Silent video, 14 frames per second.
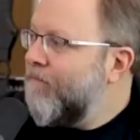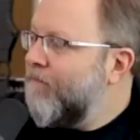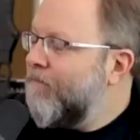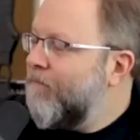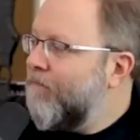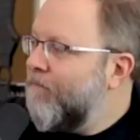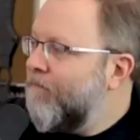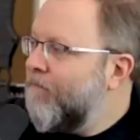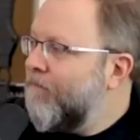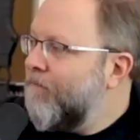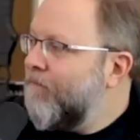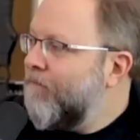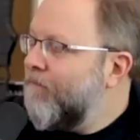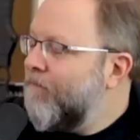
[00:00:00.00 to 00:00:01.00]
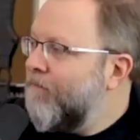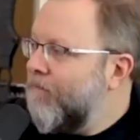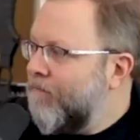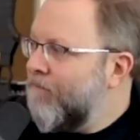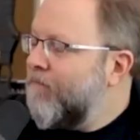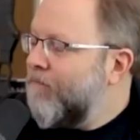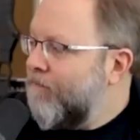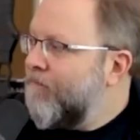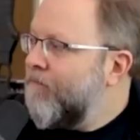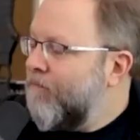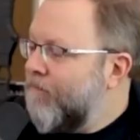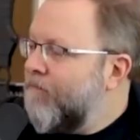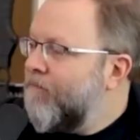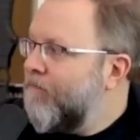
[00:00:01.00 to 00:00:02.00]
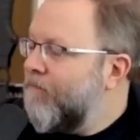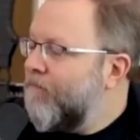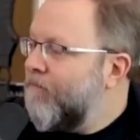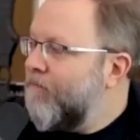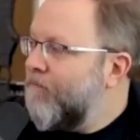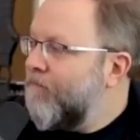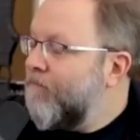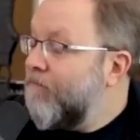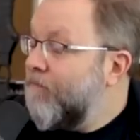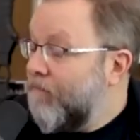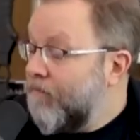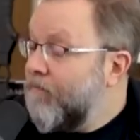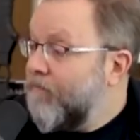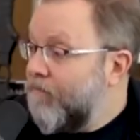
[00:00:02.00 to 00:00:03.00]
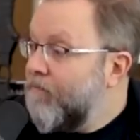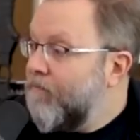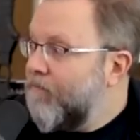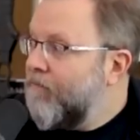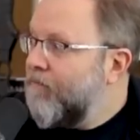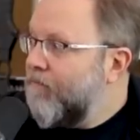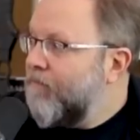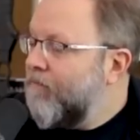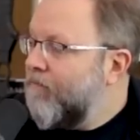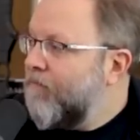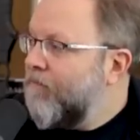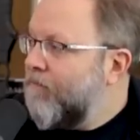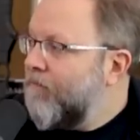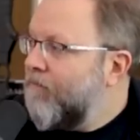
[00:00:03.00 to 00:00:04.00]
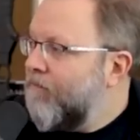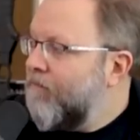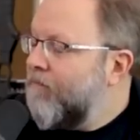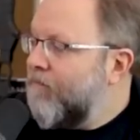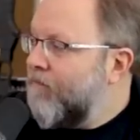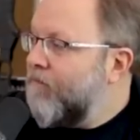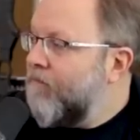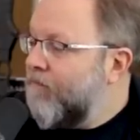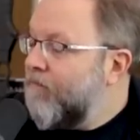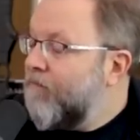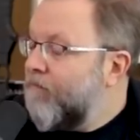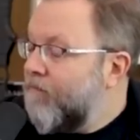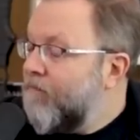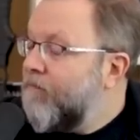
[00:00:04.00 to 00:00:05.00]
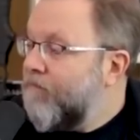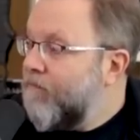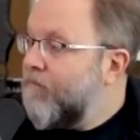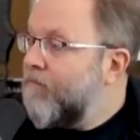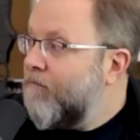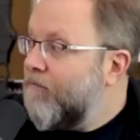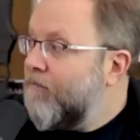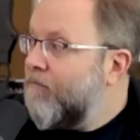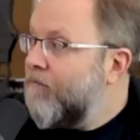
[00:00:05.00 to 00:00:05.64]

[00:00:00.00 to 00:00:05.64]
(not speaking)